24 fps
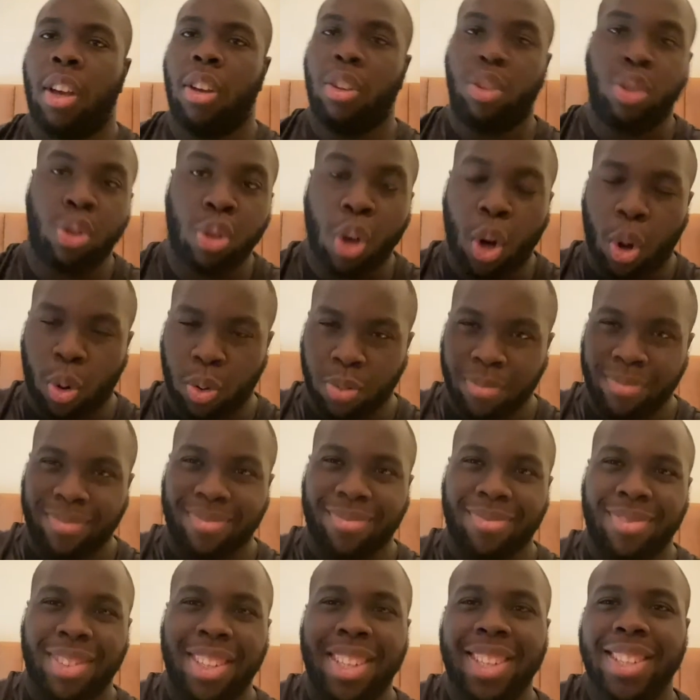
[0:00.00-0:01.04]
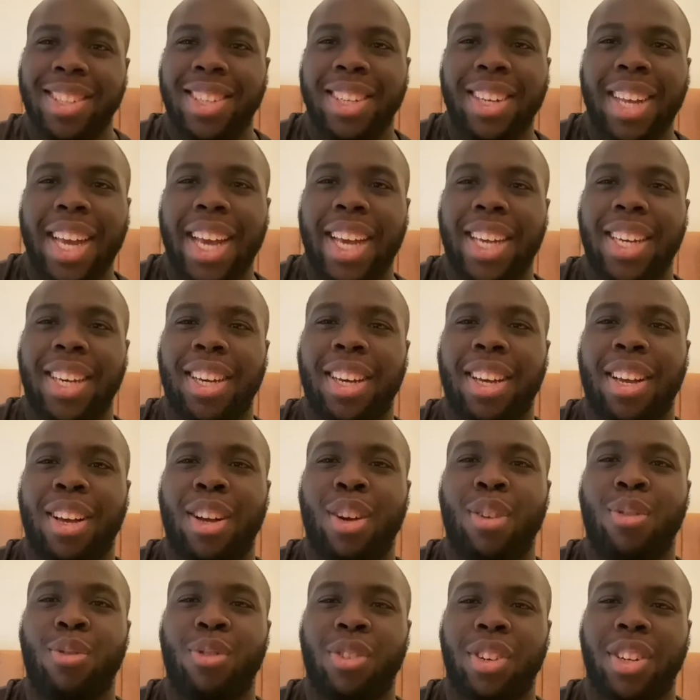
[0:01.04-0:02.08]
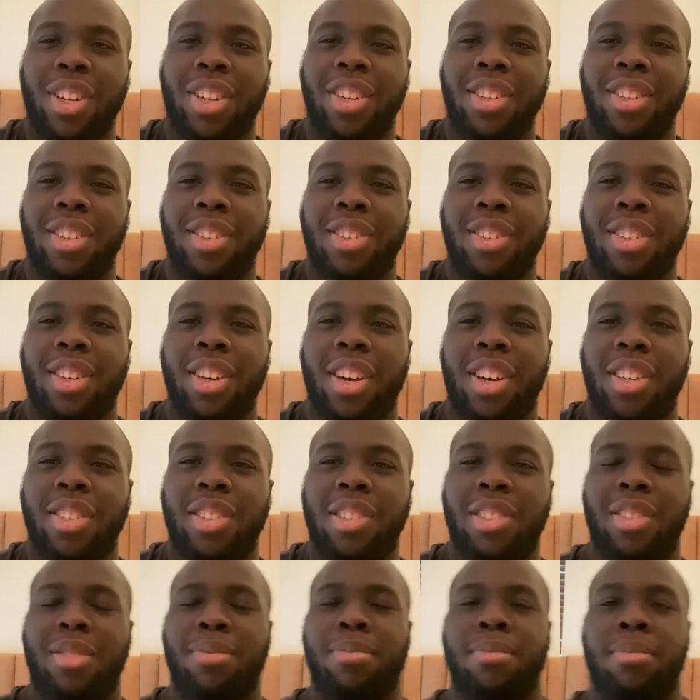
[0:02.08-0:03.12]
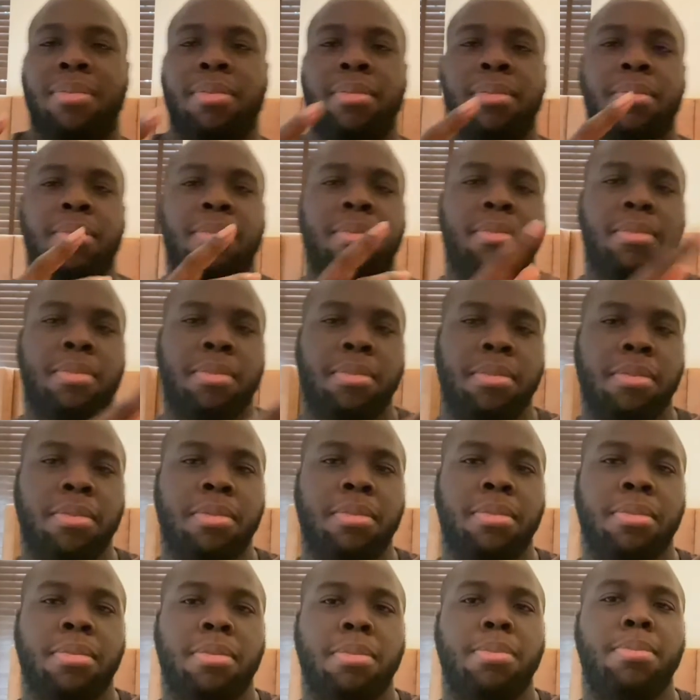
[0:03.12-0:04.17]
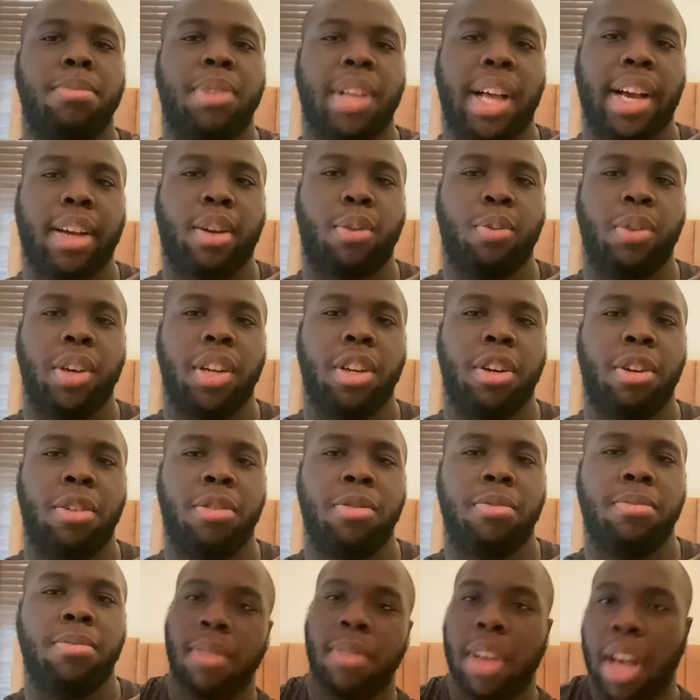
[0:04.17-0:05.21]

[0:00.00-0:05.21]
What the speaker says: So today we're gonna discuss Black Widow.